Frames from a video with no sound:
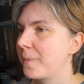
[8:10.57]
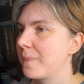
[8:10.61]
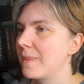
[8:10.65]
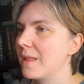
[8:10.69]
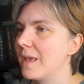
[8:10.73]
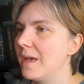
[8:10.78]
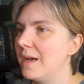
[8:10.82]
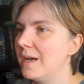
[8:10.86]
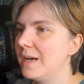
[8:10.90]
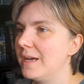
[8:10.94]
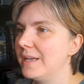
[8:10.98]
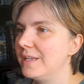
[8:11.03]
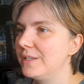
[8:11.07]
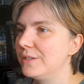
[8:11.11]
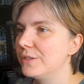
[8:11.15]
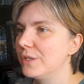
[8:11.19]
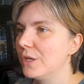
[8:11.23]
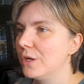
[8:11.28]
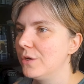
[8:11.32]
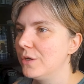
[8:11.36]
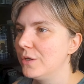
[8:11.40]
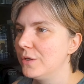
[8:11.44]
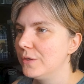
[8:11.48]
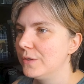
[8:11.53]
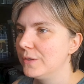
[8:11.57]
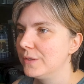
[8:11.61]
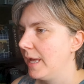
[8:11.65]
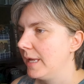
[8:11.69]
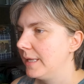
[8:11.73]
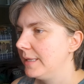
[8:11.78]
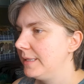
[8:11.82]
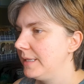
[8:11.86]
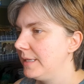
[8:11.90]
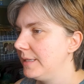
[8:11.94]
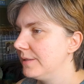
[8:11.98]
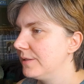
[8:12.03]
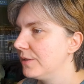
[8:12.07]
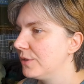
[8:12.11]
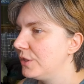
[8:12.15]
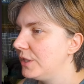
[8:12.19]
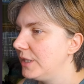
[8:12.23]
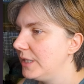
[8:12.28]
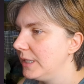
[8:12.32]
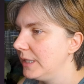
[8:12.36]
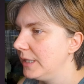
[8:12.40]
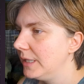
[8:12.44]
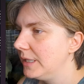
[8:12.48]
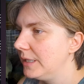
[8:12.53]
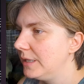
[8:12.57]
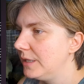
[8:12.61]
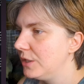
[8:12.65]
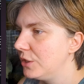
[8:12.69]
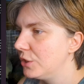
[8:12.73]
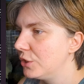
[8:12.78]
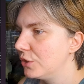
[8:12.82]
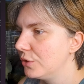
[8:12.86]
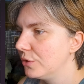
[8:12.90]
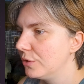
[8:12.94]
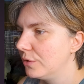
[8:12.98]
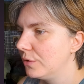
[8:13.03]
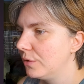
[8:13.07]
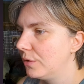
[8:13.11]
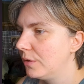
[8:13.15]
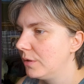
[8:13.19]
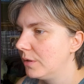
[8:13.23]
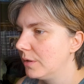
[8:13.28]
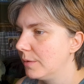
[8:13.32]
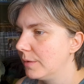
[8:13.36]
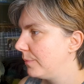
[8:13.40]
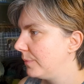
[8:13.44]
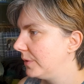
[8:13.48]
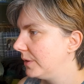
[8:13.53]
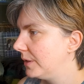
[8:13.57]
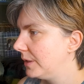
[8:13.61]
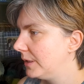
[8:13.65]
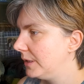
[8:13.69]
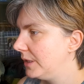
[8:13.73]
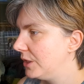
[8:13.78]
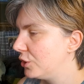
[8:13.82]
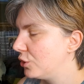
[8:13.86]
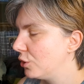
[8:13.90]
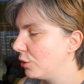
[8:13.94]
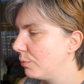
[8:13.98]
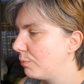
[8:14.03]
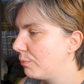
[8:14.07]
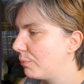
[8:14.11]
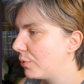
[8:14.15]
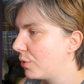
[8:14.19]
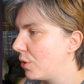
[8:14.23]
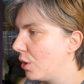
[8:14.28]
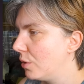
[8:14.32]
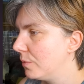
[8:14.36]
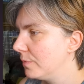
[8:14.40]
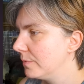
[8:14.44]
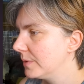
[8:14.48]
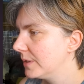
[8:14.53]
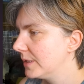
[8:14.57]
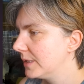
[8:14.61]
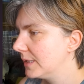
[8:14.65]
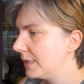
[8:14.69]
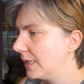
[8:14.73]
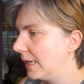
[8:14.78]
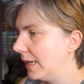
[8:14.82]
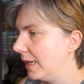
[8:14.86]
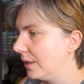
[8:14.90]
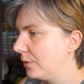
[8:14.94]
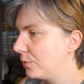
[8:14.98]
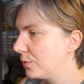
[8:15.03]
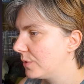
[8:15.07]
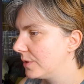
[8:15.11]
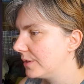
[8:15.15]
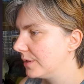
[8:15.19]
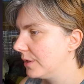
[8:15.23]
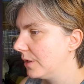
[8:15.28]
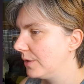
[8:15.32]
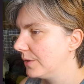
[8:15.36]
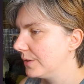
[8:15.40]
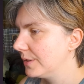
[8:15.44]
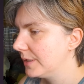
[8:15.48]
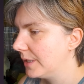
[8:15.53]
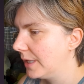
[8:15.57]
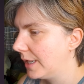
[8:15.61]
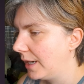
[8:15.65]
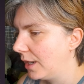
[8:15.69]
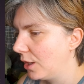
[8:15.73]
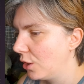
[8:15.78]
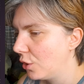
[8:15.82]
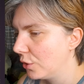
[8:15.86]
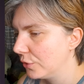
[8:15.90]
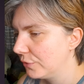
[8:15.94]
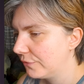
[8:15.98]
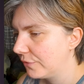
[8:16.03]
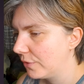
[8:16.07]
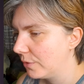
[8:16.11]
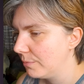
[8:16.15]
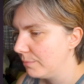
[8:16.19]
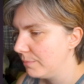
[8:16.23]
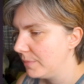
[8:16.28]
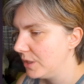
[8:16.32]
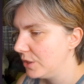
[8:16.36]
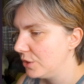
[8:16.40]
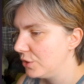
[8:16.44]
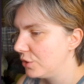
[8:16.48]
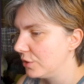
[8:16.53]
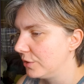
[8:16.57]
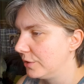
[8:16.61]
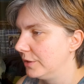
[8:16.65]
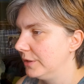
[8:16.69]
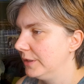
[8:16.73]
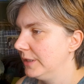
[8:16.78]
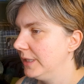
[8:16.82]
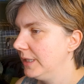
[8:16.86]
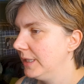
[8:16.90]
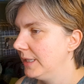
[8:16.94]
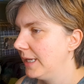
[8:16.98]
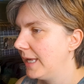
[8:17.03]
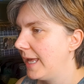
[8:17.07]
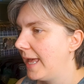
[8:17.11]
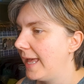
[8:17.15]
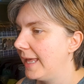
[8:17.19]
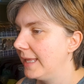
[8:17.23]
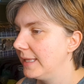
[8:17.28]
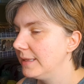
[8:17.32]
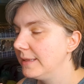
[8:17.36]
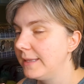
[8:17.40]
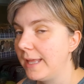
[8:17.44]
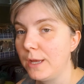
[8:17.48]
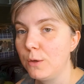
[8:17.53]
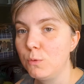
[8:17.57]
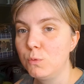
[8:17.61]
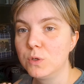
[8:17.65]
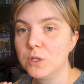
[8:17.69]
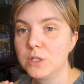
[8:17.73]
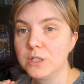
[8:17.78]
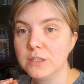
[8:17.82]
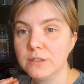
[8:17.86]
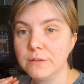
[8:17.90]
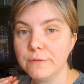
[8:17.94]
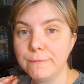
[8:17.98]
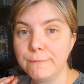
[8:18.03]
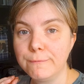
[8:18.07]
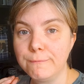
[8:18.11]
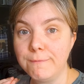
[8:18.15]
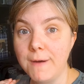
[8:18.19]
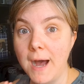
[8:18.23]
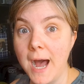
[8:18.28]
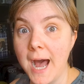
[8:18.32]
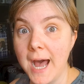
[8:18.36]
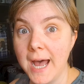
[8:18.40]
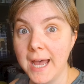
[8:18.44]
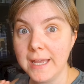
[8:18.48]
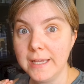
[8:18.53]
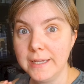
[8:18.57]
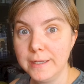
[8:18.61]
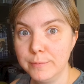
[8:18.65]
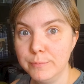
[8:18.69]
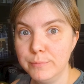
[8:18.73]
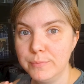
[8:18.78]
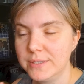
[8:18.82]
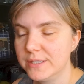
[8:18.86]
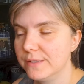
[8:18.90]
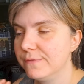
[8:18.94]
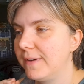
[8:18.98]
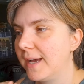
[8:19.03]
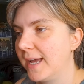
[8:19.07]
And so these are the initial prompts and results that I got from Midjourney, and they were vibes.